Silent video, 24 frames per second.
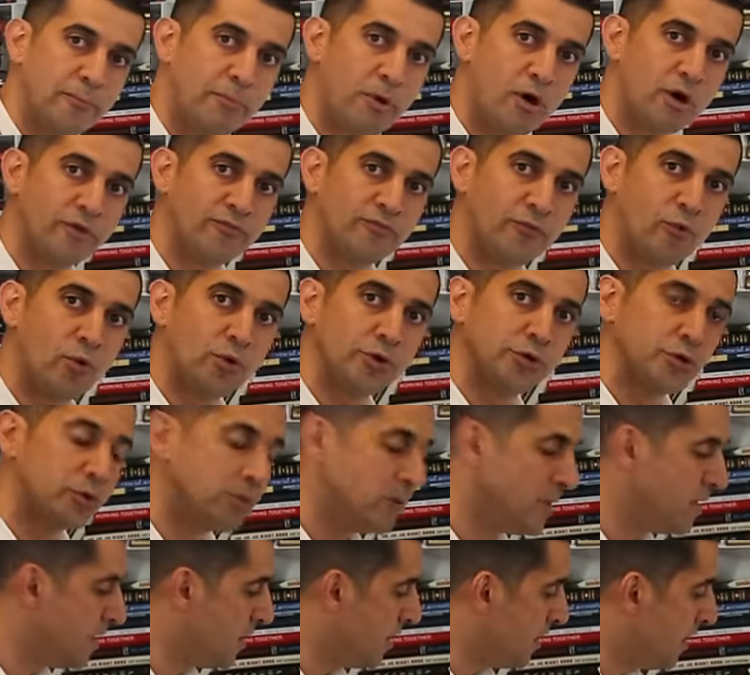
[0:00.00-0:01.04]
that part for you.
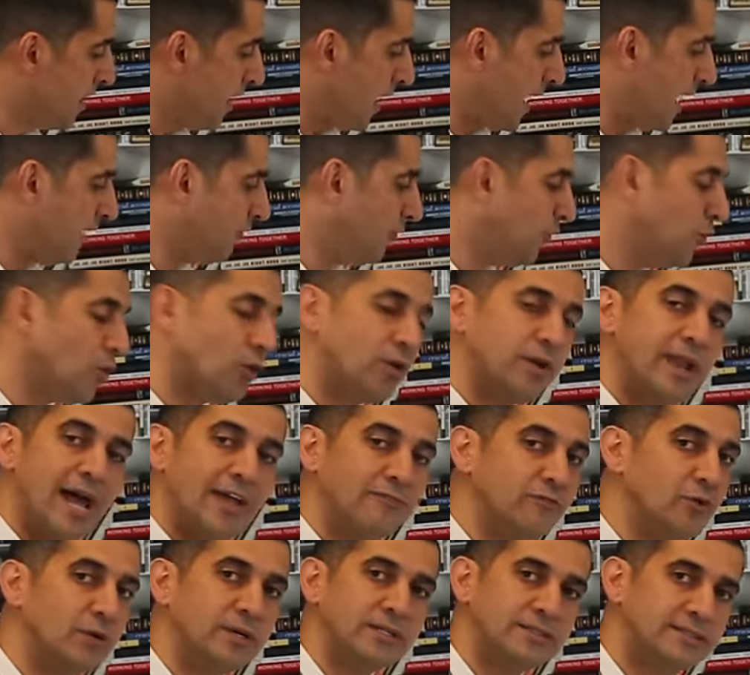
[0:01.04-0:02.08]
If you're
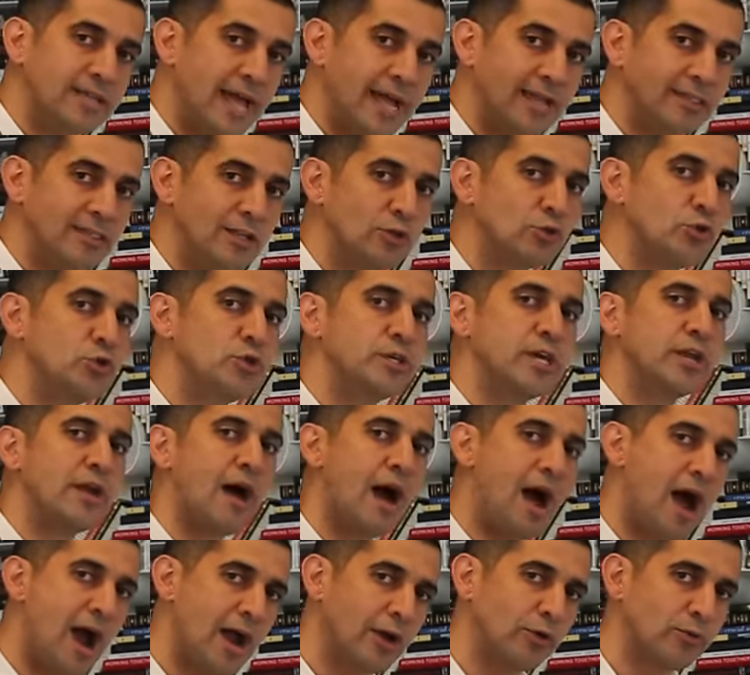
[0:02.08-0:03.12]
not very technical, you can
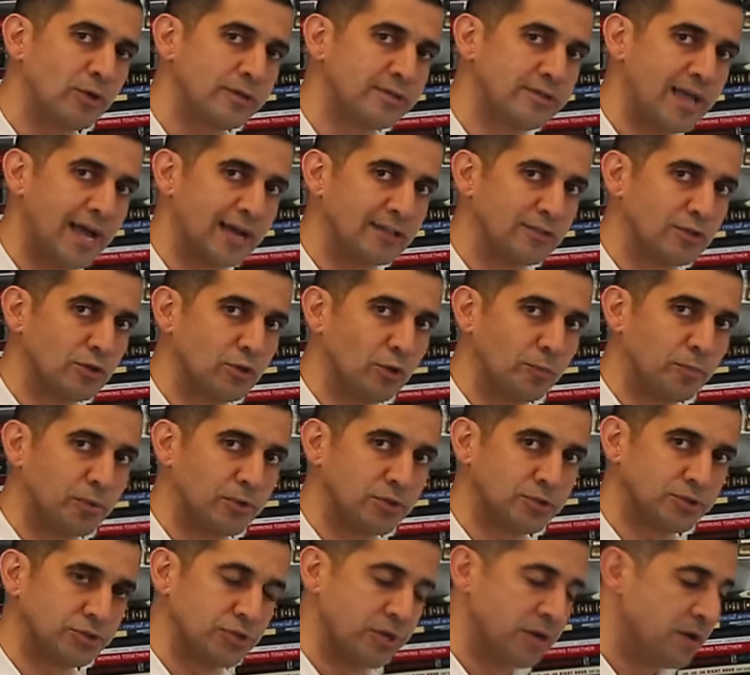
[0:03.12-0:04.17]
hire a technical
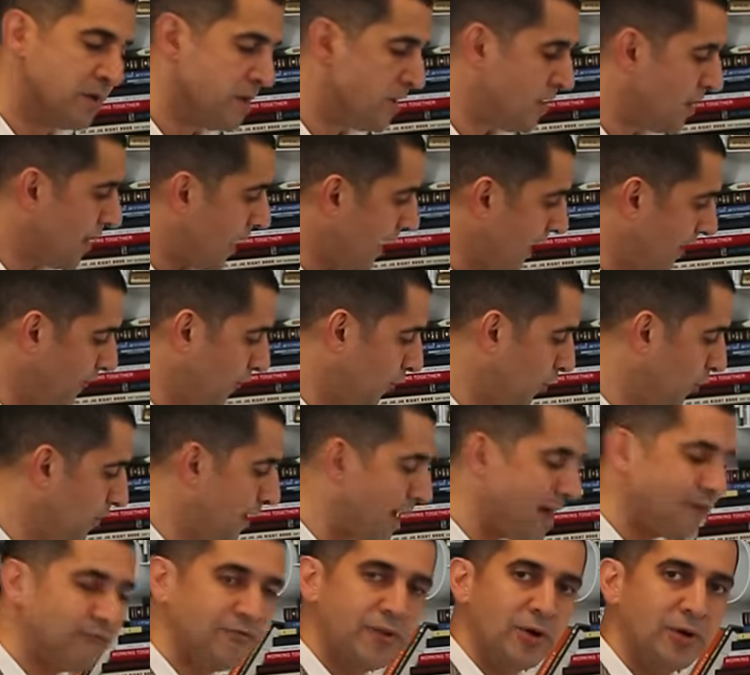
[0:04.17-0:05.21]
person. If
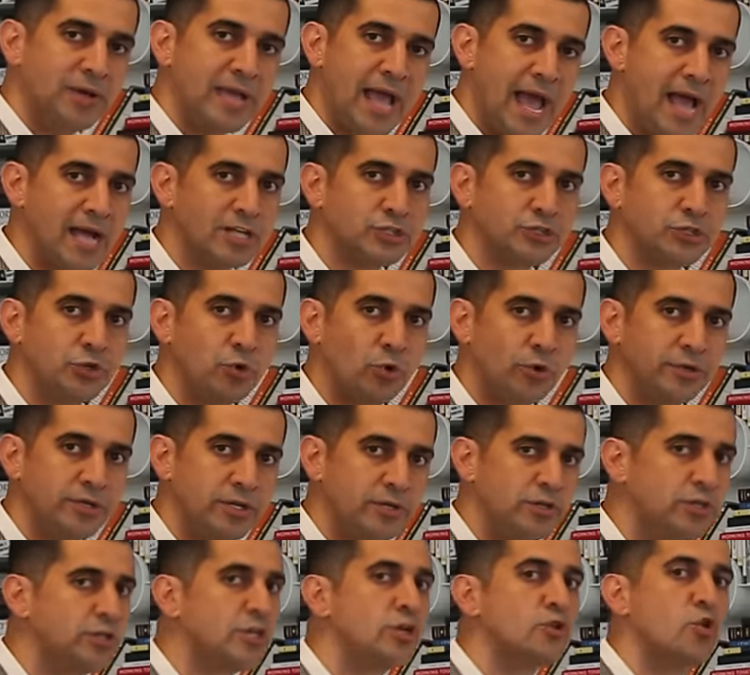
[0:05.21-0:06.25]
you're not very
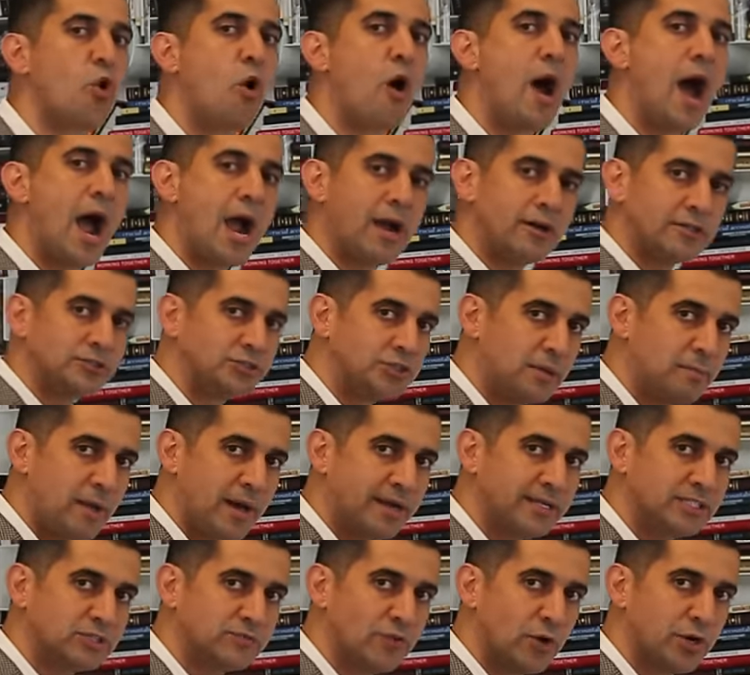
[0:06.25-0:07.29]
action-oriented, you can go hire
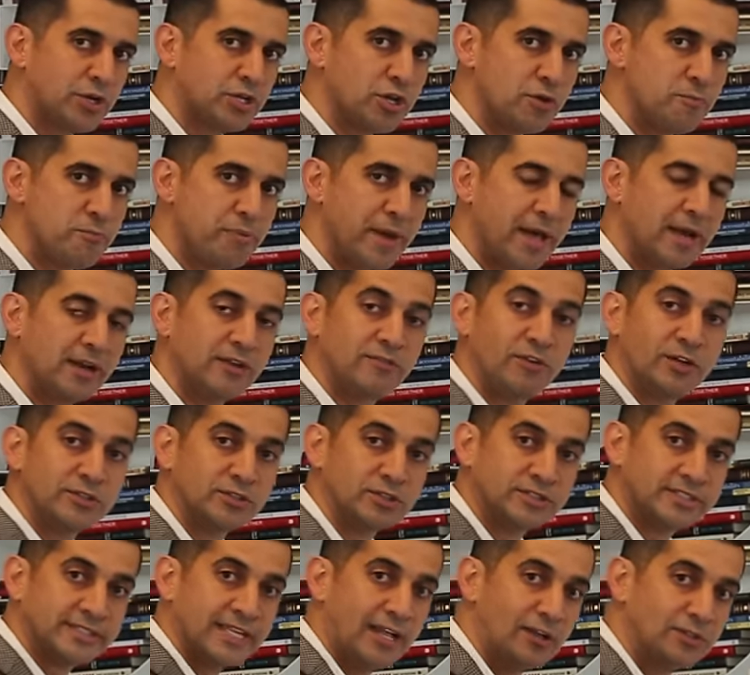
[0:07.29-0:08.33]
somebody who's very competitive on
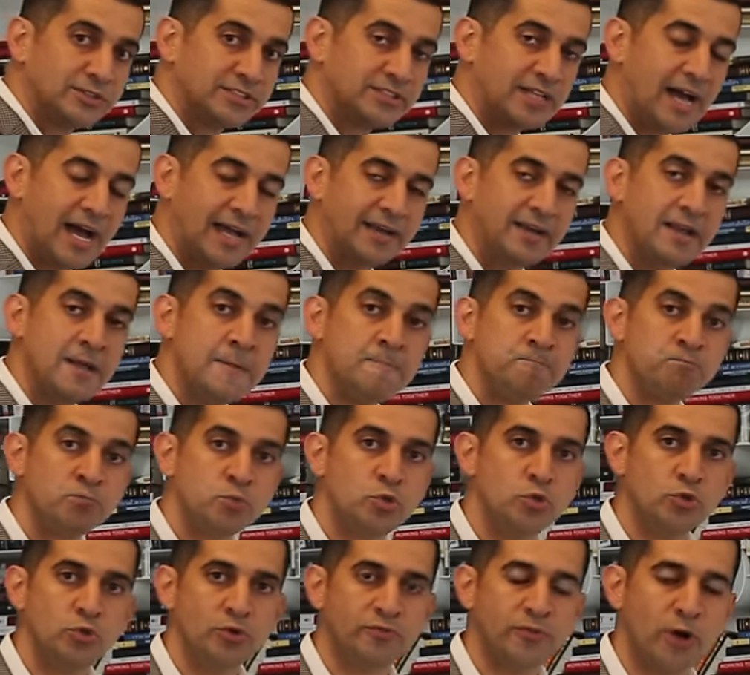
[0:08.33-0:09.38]
the sales side
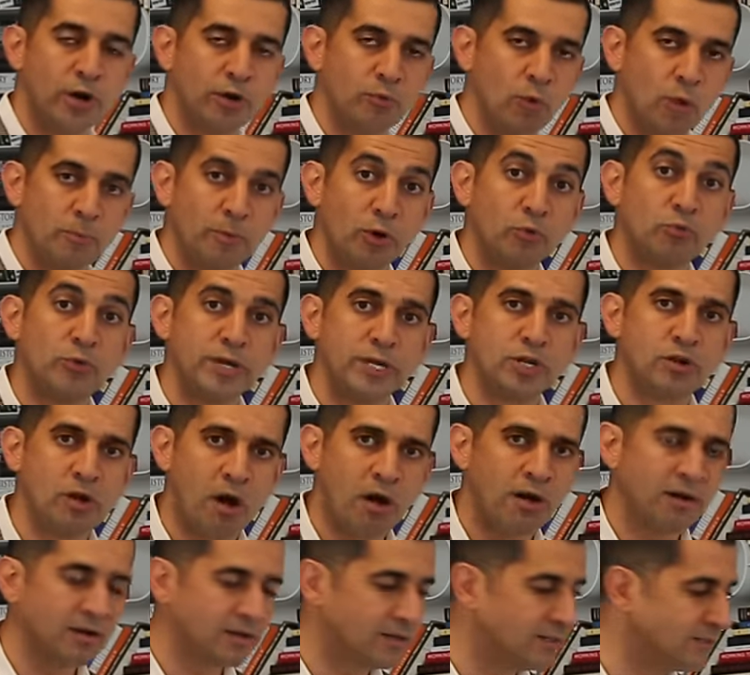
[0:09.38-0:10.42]
to do very well. But
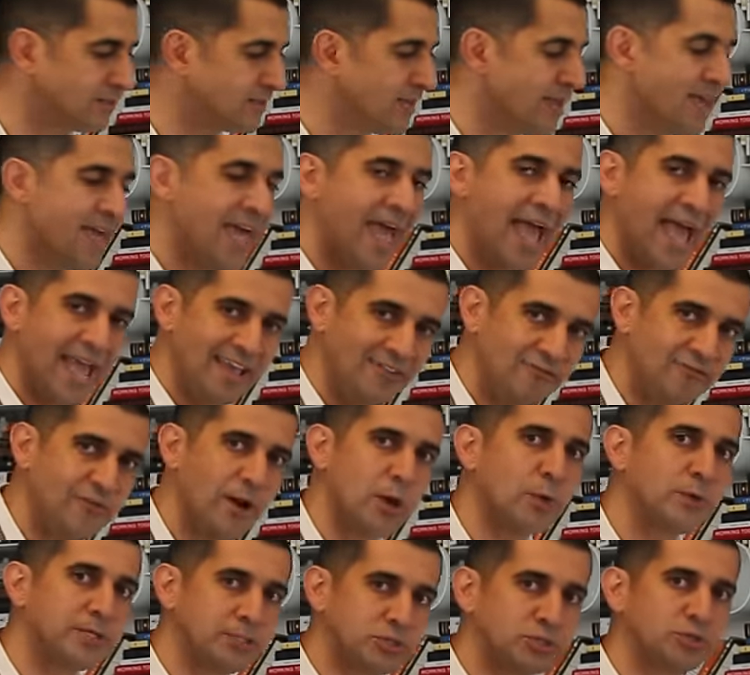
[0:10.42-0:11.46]
regardless, a
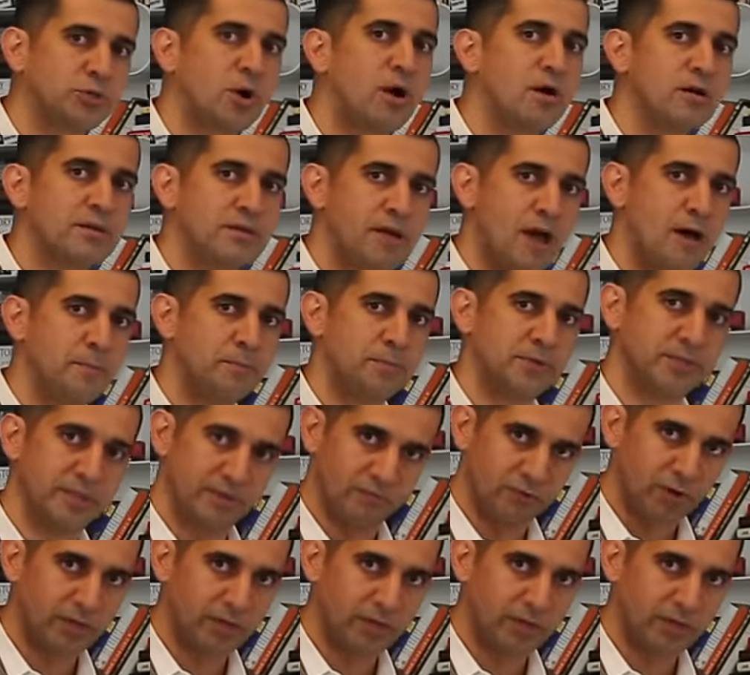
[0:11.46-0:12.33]
very strong company,